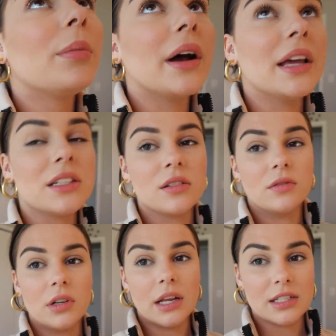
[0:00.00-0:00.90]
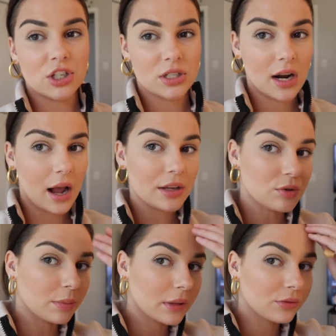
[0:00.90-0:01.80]
but it's just not
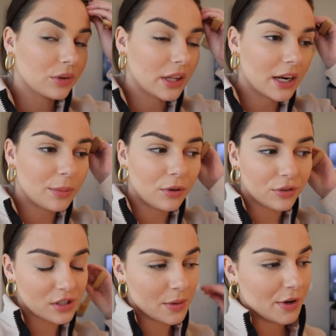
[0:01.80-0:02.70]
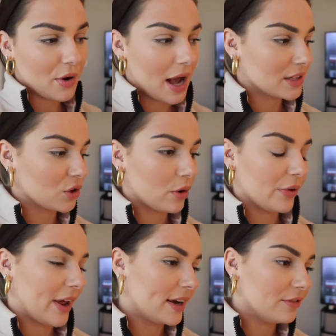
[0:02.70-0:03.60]
as relatable for someone who has a
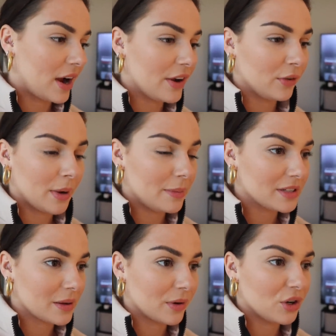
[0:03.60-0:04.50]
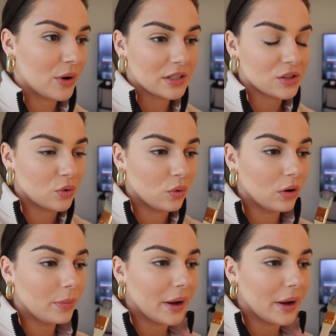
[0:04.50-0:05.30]
normal 9-to-5 or maybe someone who has school.